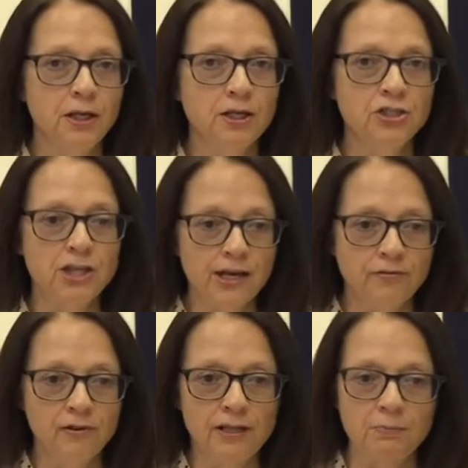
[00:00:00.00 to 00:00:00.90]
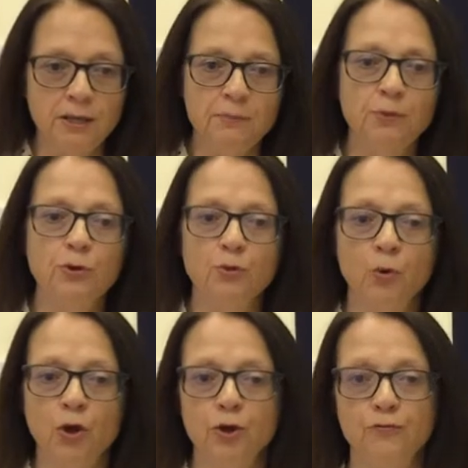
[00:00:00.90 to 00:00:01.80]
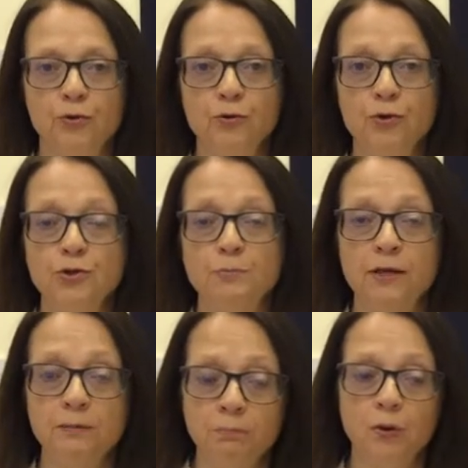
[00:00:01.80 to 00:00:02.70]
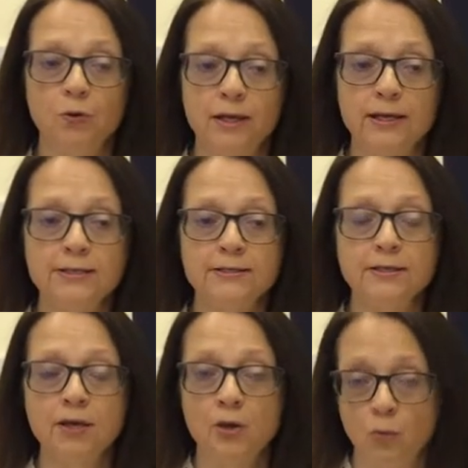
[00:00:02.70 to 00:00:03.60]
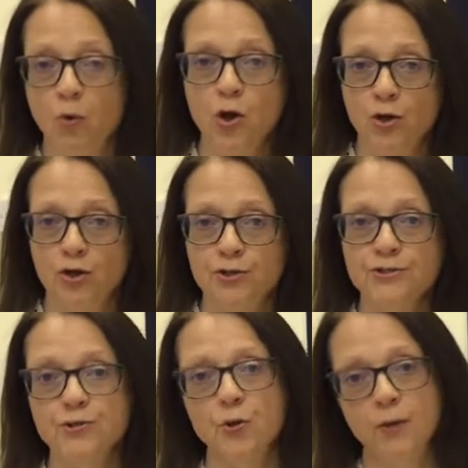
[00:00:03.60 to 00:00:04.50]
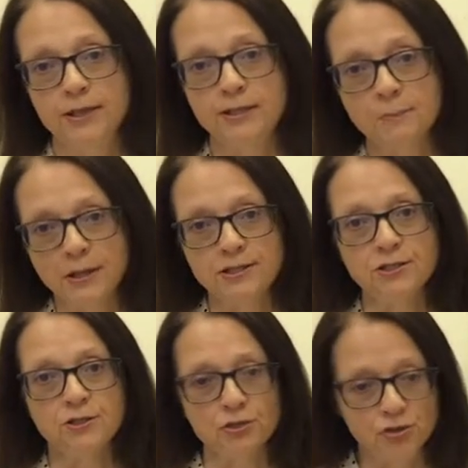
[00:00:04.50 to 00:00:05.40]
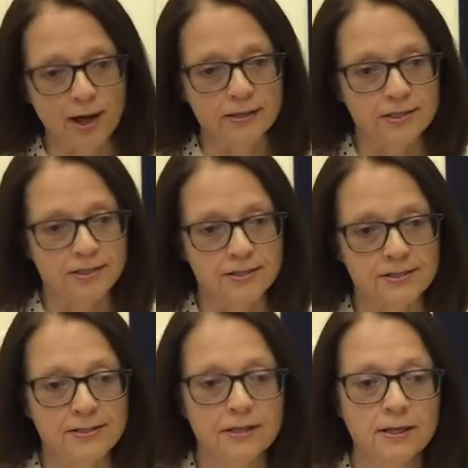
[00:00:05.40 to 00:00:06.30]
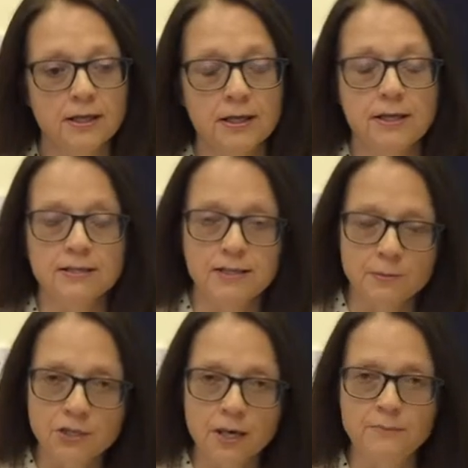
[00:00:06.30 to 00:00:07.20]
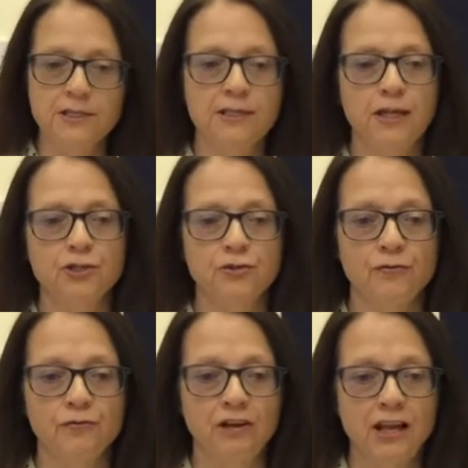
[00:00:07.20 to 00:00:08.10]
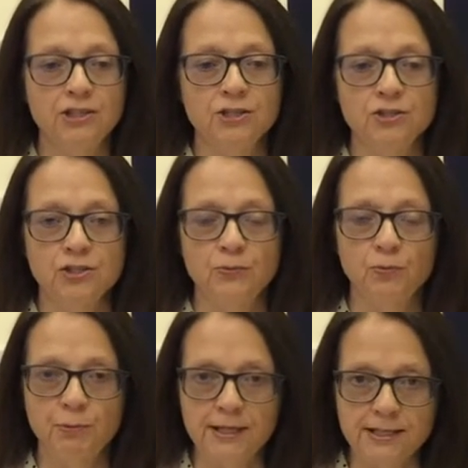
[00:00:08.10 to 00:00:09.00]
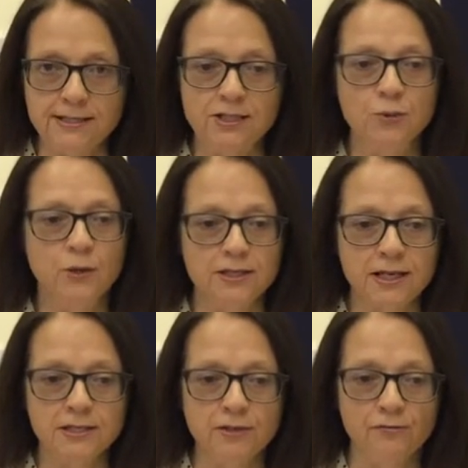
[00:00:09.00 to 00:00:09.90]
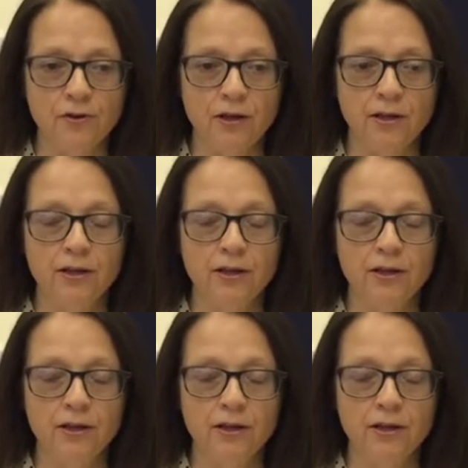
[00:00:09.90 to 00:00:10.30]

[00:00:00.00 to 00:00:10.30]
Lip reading: Generally, people who work for you could be employees, workers or independent contractors. Sometimes the nature of the relationship will be easy to identify.